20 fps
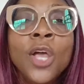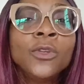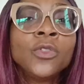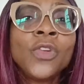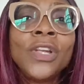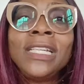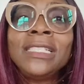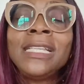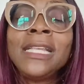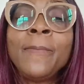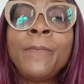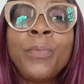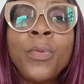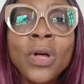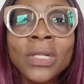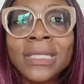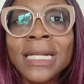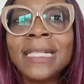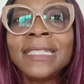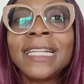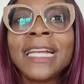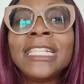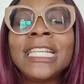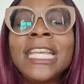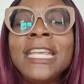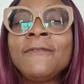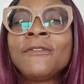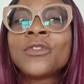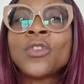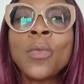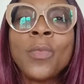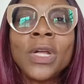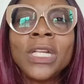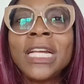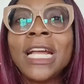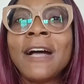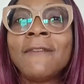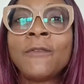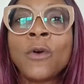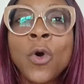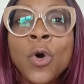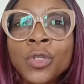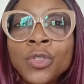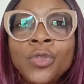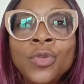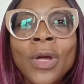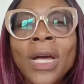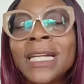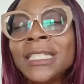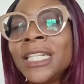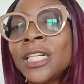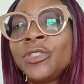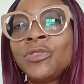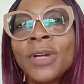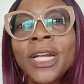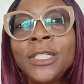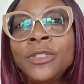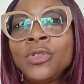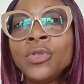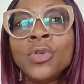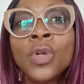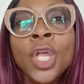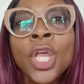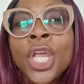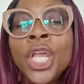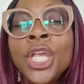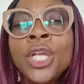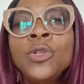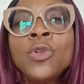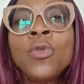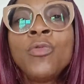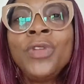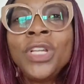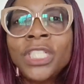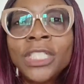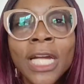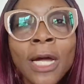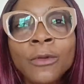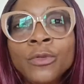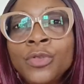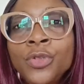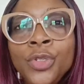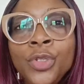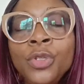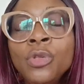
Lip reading: So it's important that if somebody have hurt you and they're trying to, you know, reach out to